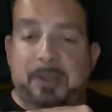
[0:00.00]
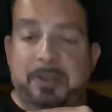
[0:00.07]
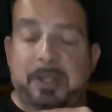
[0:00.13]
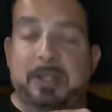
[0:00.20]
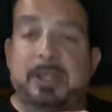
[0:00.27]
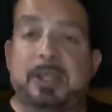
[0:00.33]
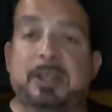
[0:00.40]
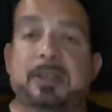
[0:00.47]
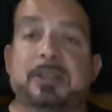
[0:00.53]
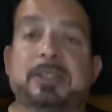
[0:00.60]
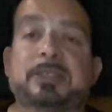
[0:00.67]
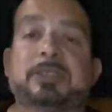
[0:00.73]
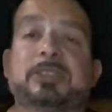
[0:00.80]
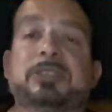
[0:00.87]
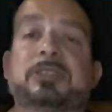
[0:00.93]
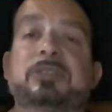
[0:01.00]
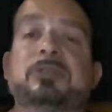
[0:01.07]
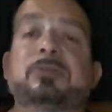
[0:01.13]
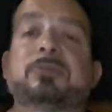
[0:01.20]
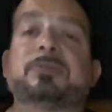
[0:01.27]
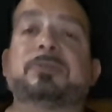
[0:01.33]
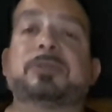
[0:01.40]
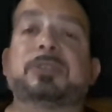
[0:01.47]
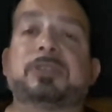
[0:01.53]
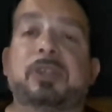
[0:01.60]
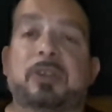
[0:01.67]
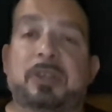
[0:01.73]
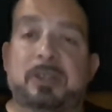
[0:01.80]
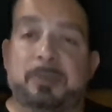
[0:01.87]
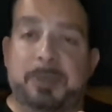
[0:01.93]
The heat is
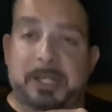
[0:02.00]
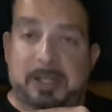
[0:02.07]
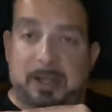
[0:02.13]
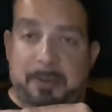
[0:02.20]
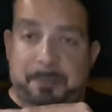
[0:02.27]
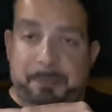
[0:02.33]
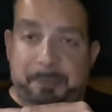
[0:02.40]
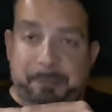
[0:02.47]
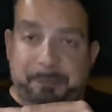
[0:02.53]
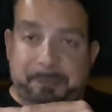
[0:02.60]
starting to pick up.